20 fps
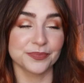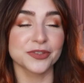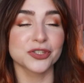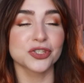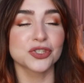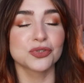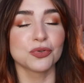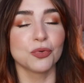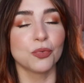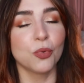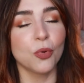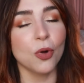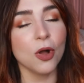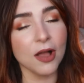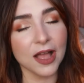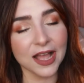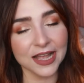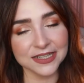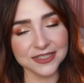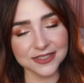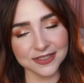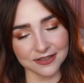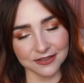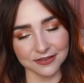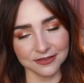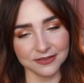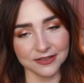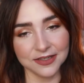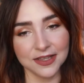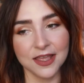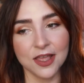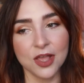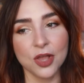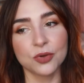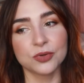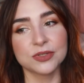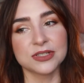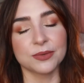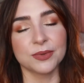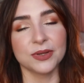So what I done
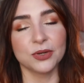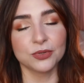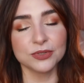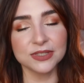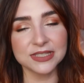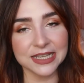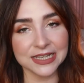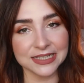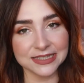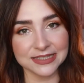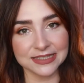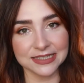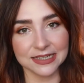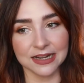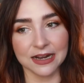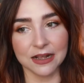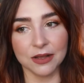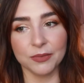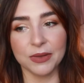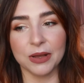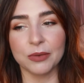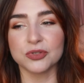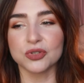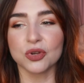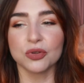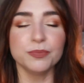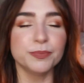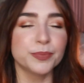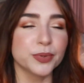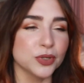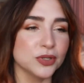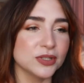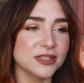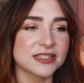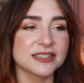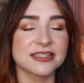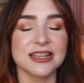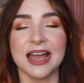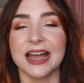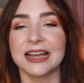was I went onto Instagram, I was on
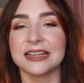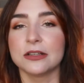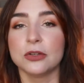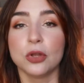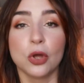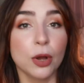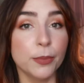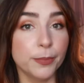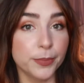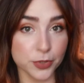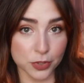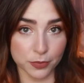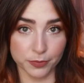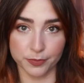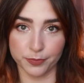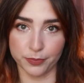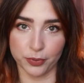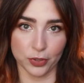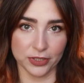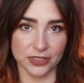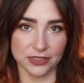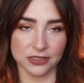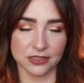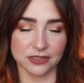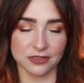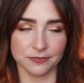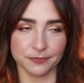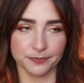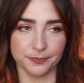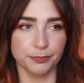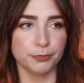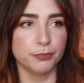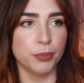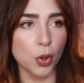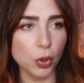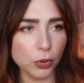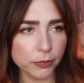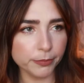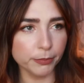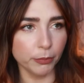Boots, I had a lot of boot points.
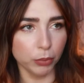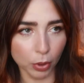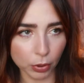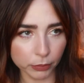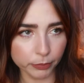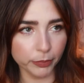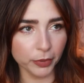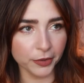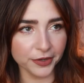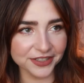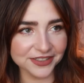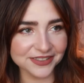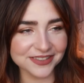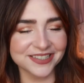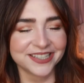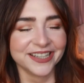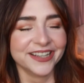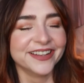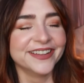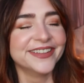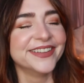Boot points?